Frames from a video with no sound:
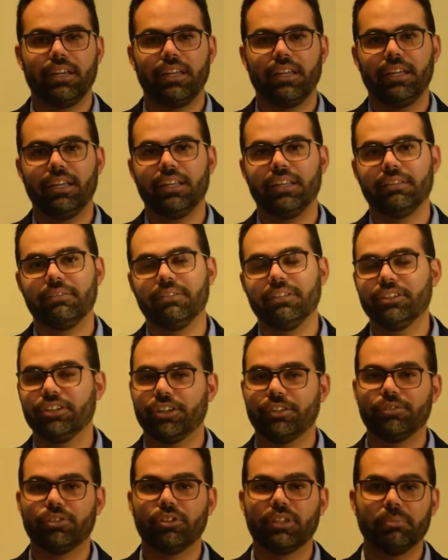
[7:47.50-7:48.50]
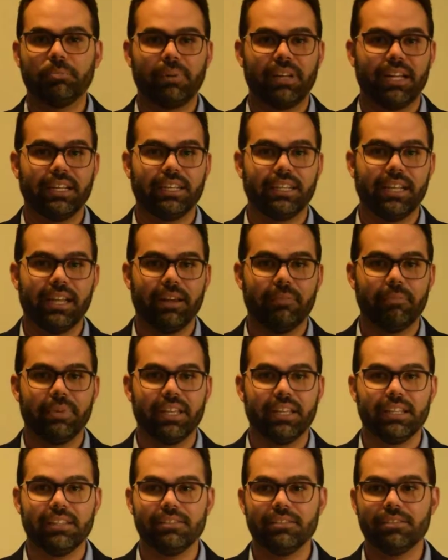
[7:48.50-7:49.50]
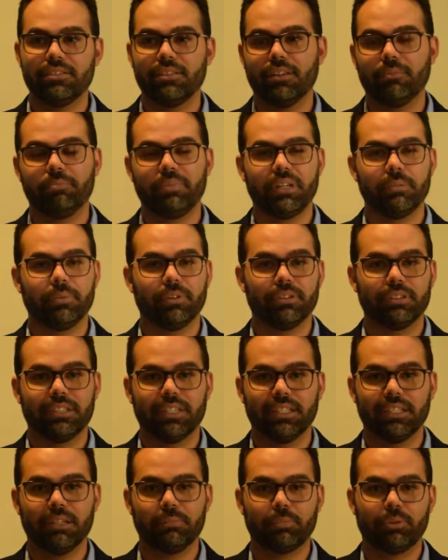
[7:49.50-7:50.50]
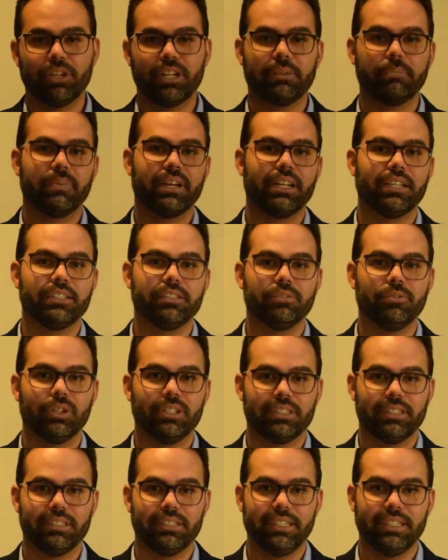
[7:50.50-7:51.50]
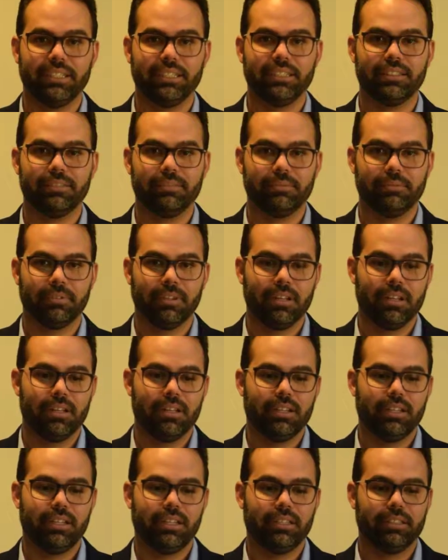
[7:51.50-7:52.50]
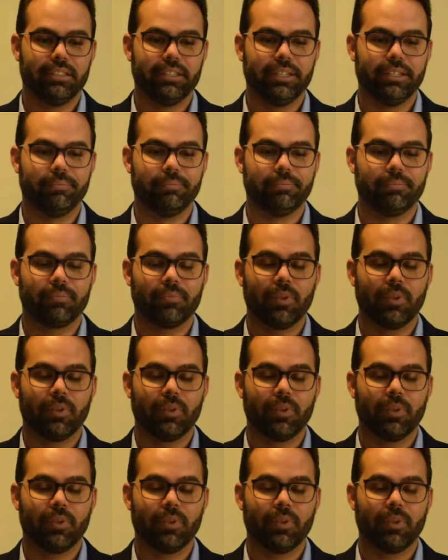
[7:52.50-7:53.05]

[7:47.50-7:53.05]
In terms of the planning hand meetings, some people said the project manager wasn't needed in them.